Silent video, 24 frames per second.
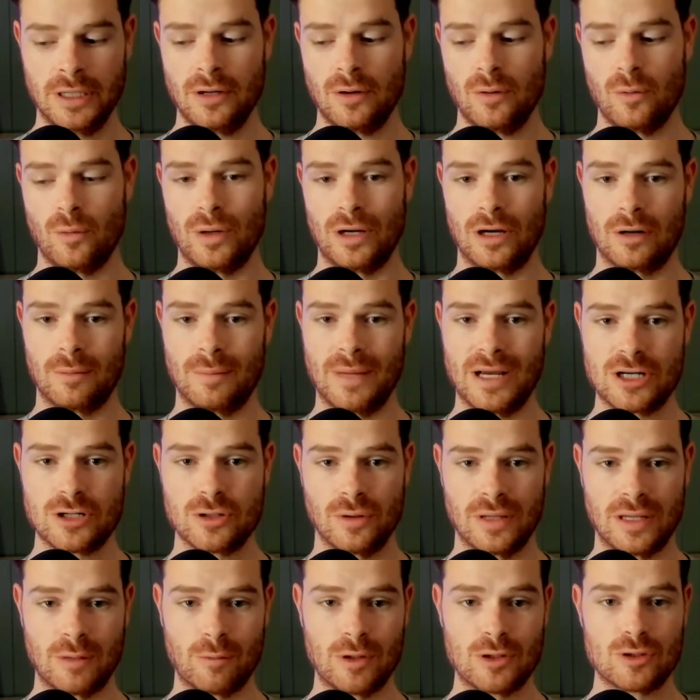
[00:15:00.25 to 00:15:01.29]
we got to make sure
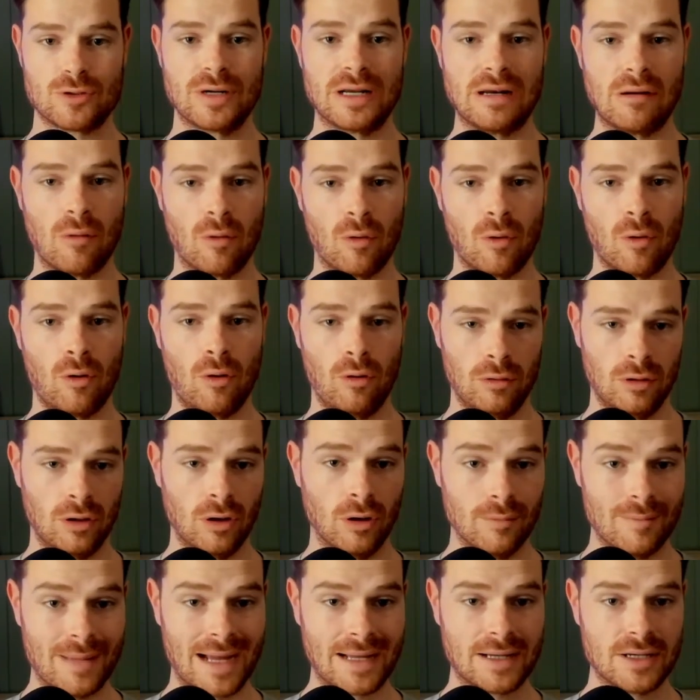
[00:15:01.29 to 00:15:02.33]
that we treat all low
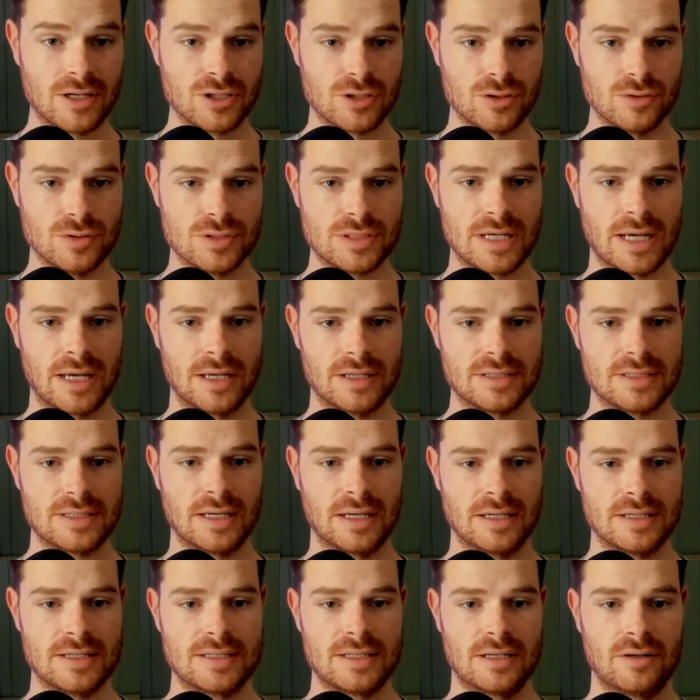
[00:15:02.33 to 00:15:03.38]
back issues as
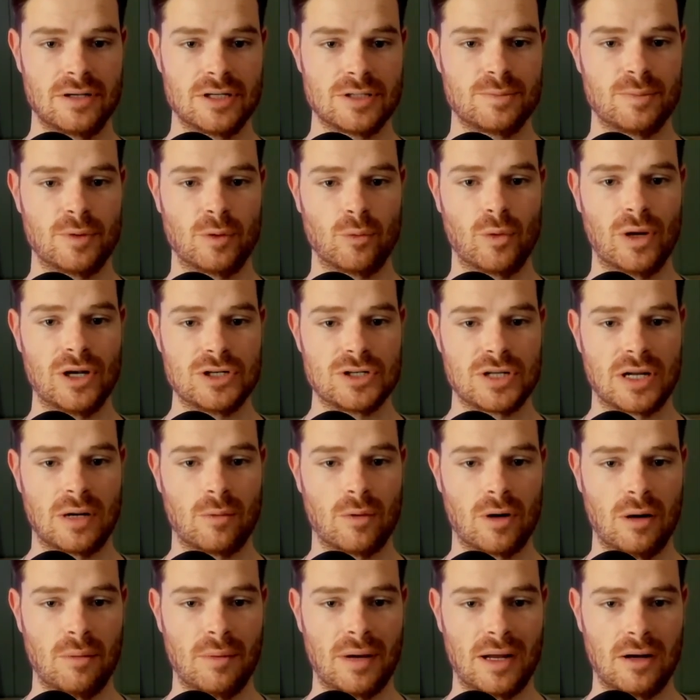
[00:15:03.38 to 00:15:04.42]
serious. But when should I worry
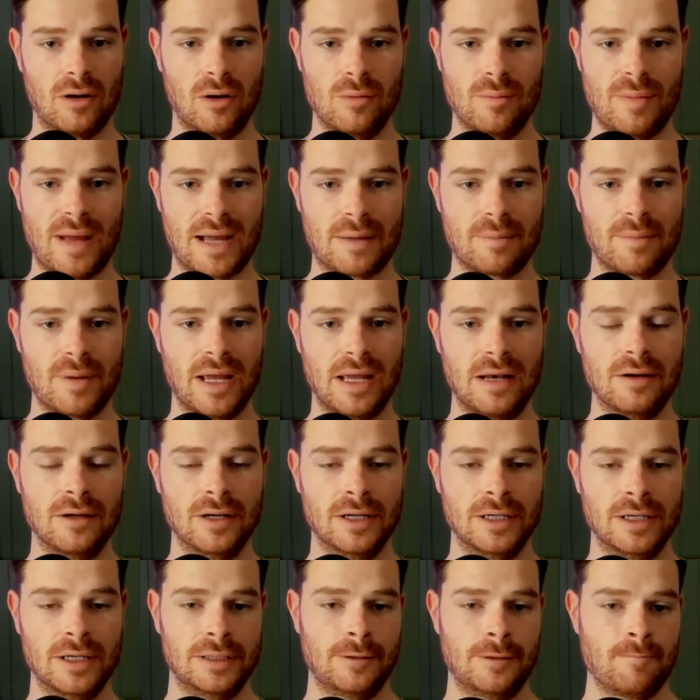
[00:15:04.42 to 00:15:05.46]
about low back pain?
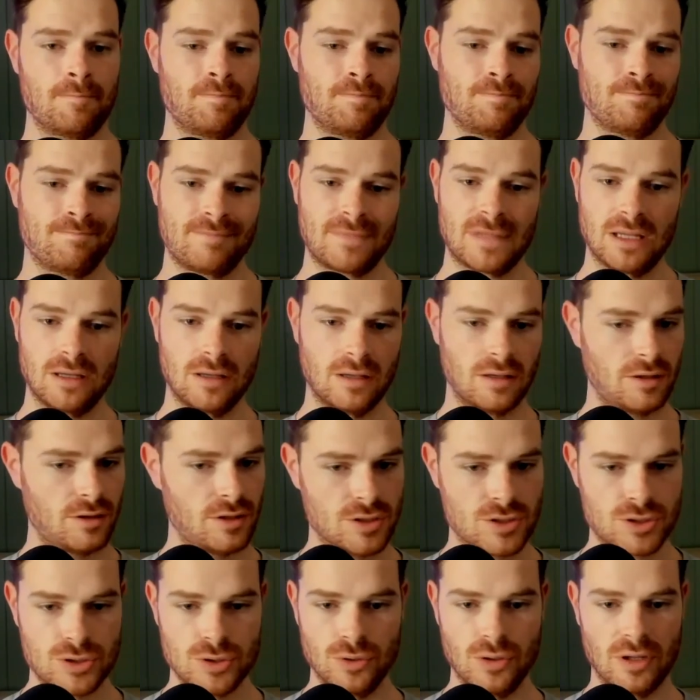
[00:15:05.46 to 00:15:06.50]
The
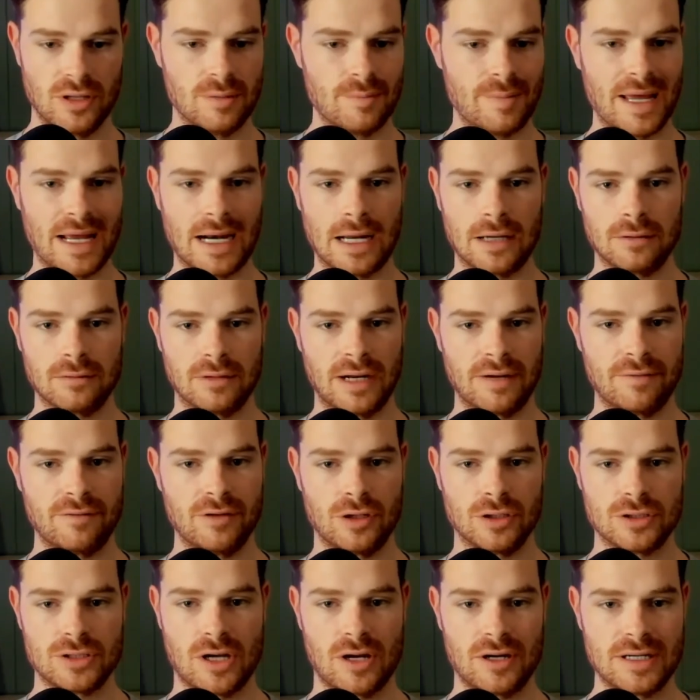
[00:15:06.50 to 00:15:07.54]
sooner the better, right? If you're
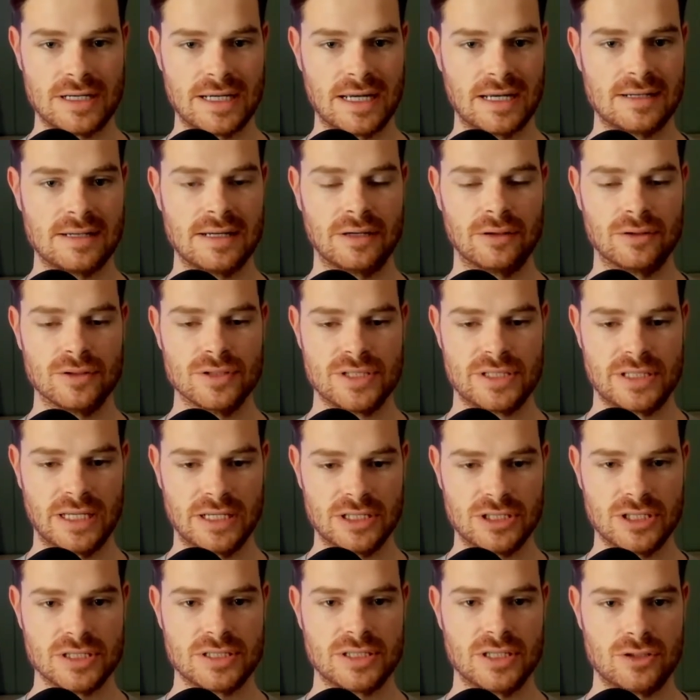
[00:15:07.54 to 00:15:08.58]
starting to get niggles, then
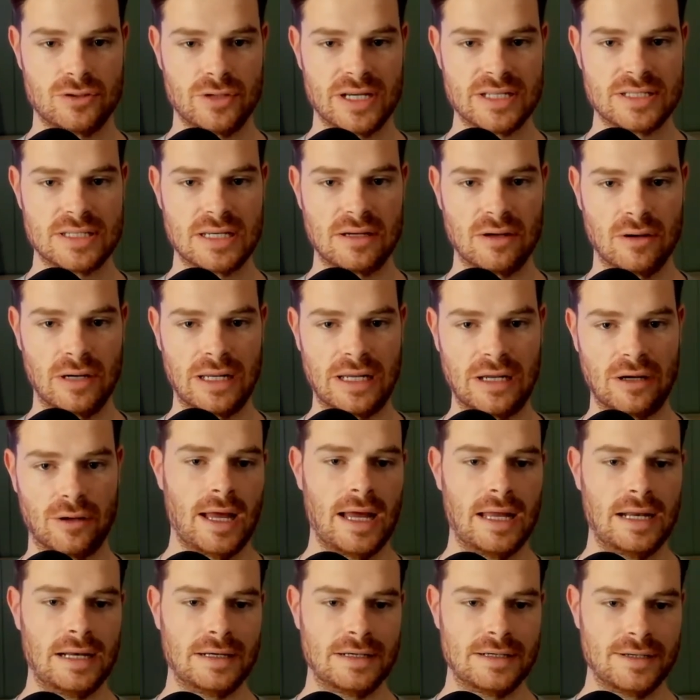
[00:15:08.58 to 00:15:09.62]
just address it early on.
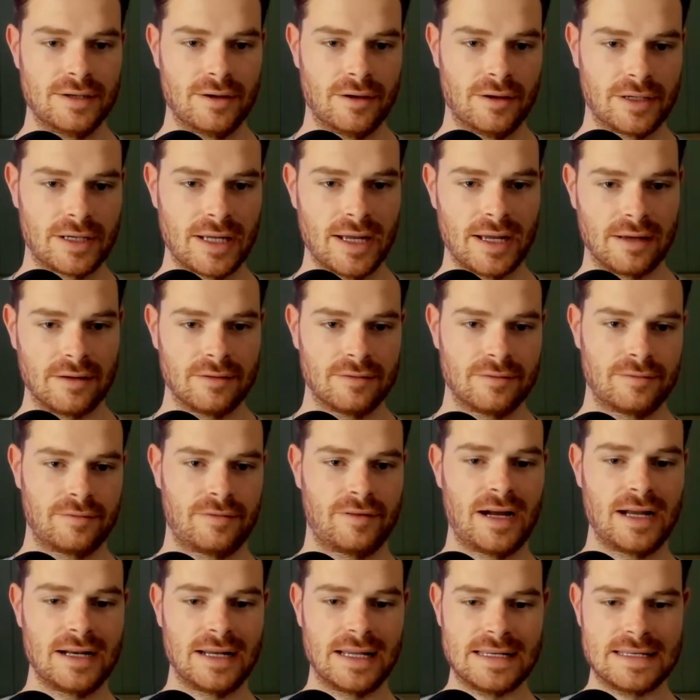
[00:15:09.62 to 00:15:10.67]
And okay,
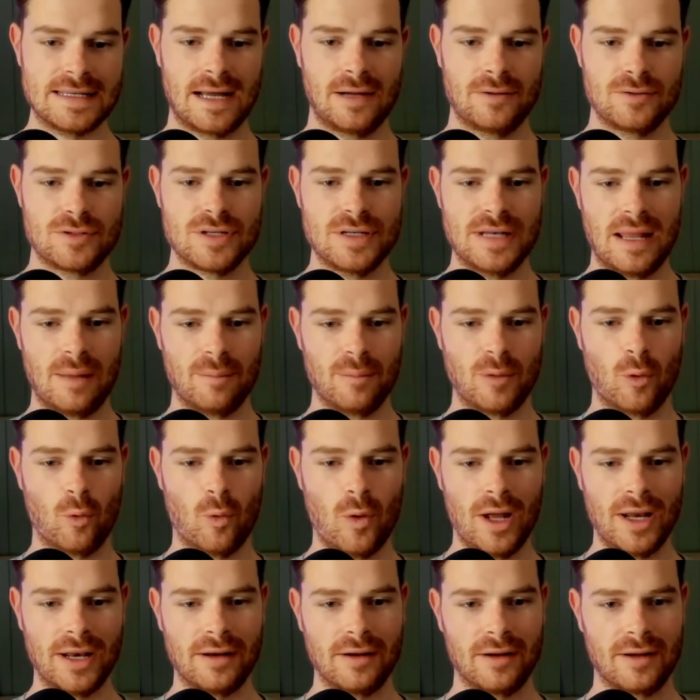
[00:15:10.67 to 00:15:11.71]
finally, down to number
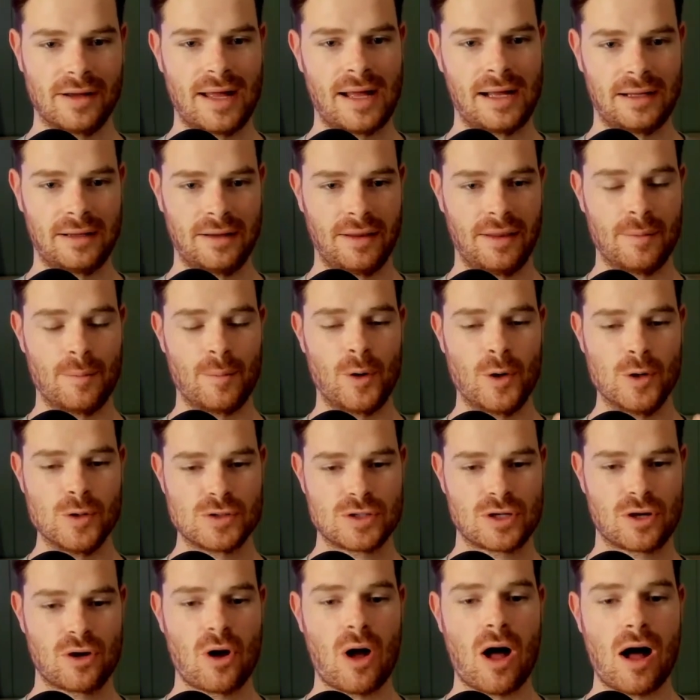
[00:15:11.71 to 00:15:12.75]
one, the
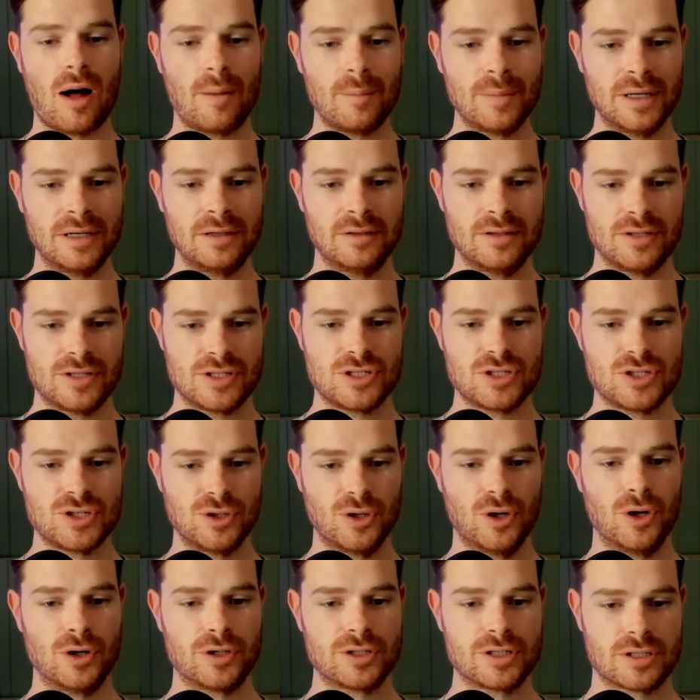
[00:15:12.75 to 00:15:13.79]
most common
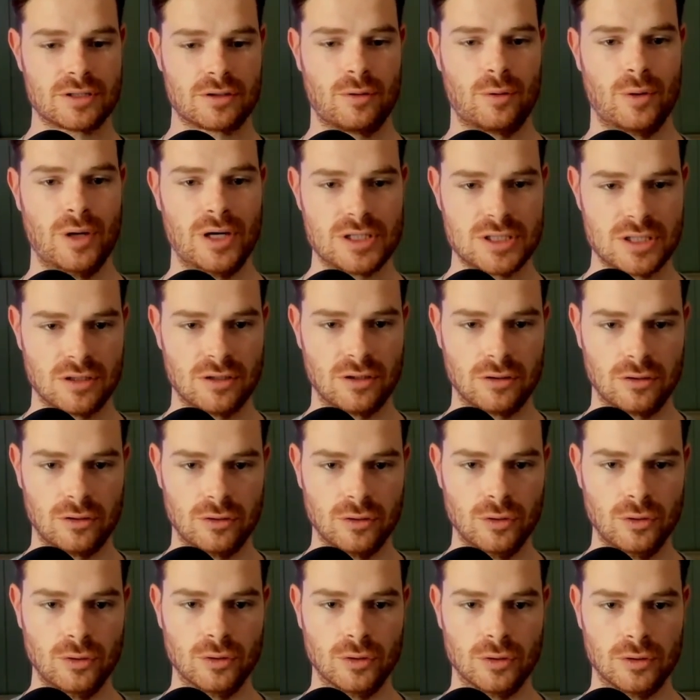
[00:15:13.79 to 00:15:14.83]
searched question on
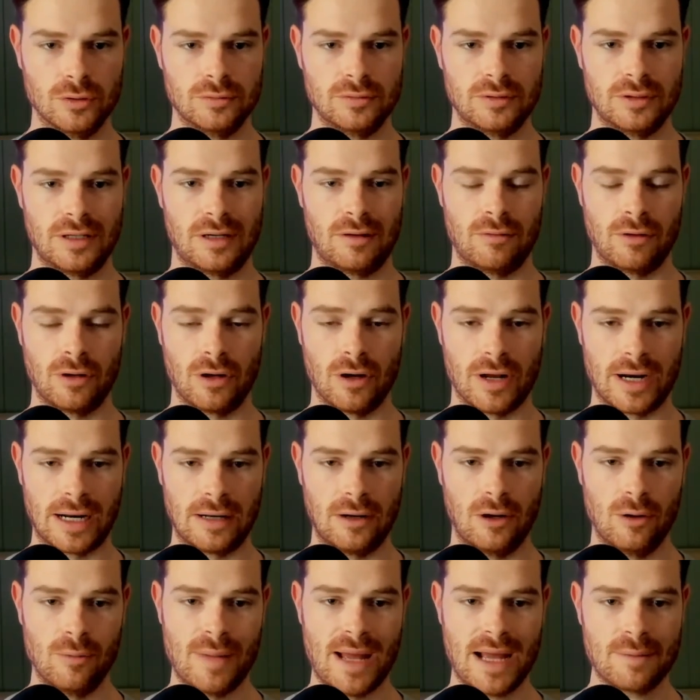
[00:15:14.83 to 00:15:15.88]
Google regarding
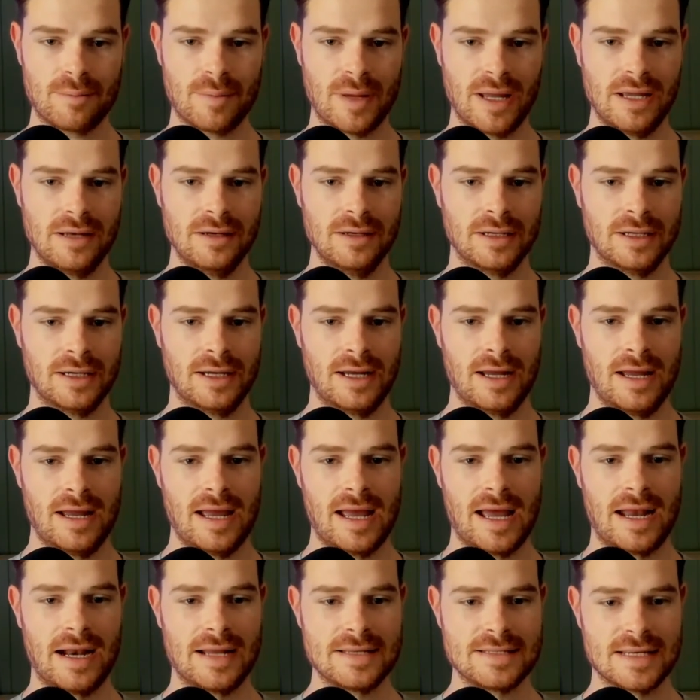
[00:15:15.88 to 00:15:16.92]
low back pain.
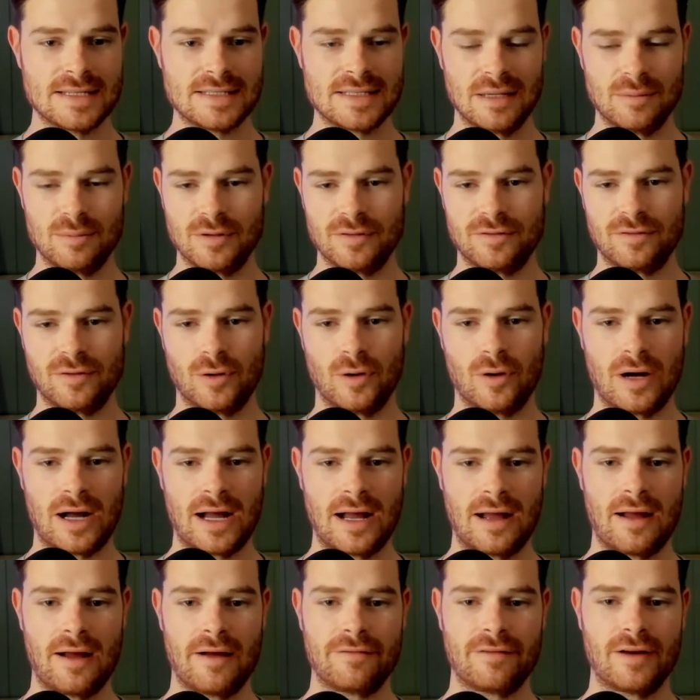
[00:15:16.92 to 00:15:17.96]
And as I said before,
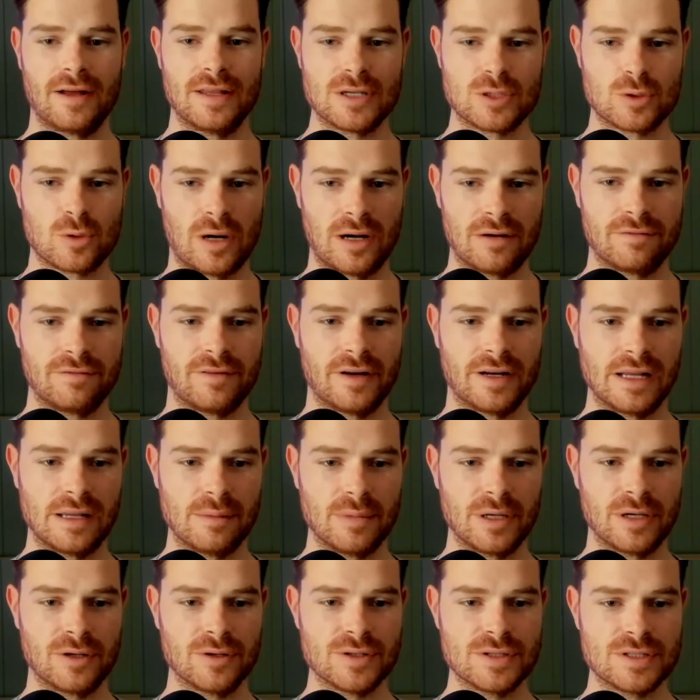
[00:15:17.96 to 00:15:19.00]
I find this quite funny
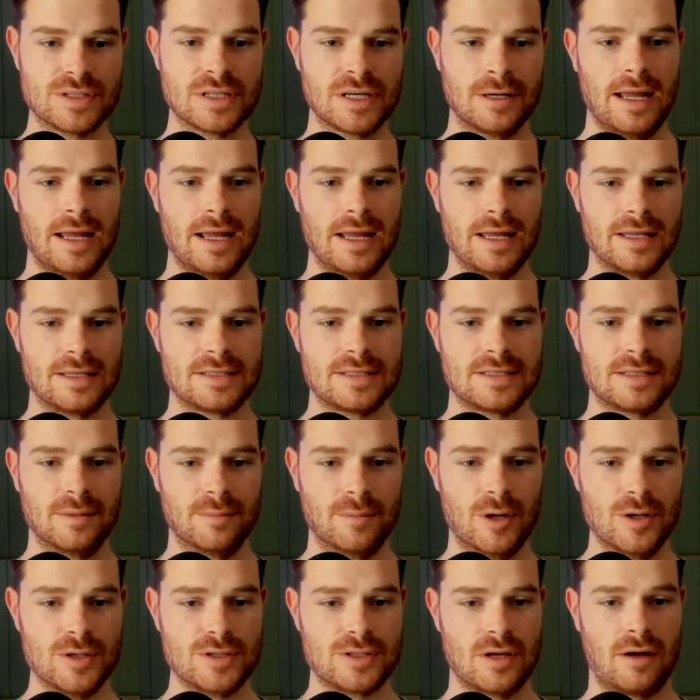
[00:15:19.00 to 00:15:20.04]
because it's the
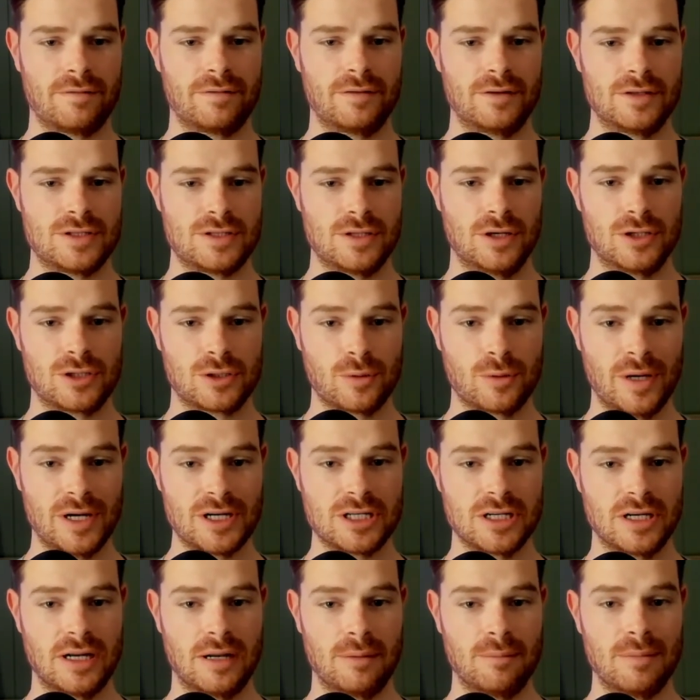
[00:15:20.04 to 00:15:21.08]
most often searched
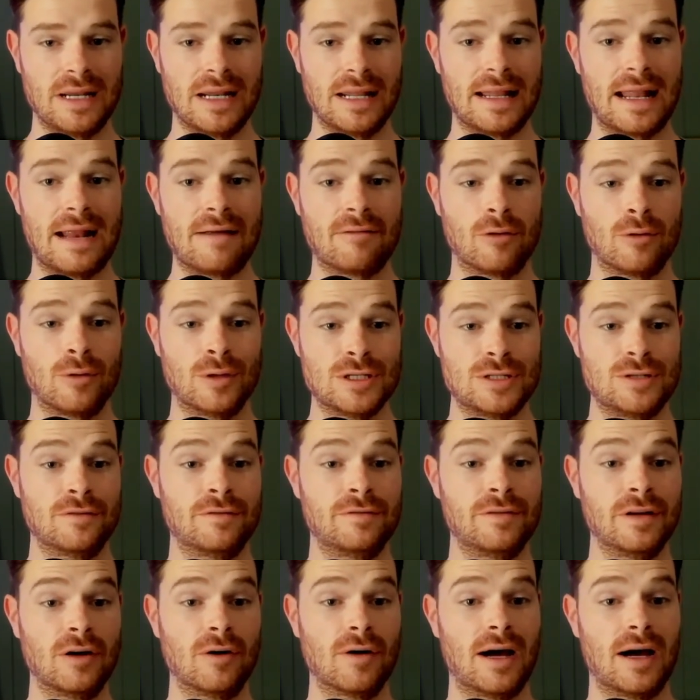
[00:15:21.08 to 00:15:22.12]
question, and meaning that everyone wants to
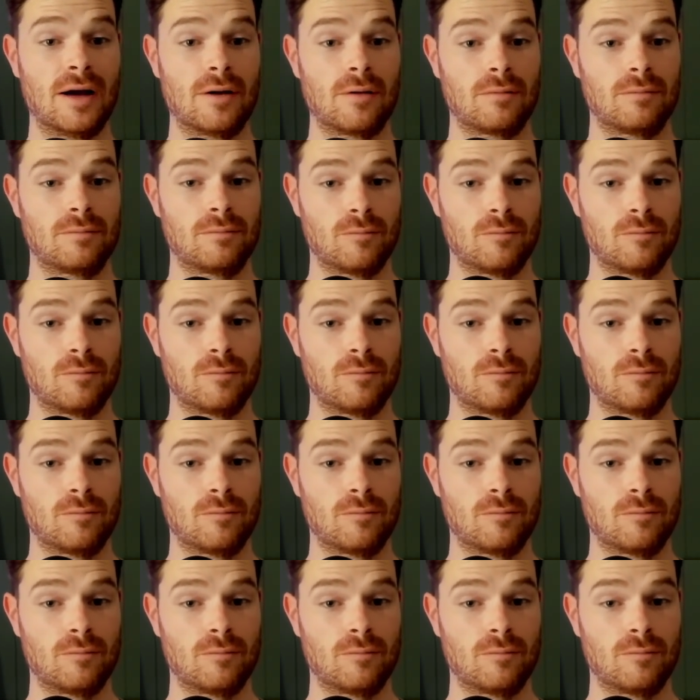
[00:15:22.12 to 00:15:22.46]
figure out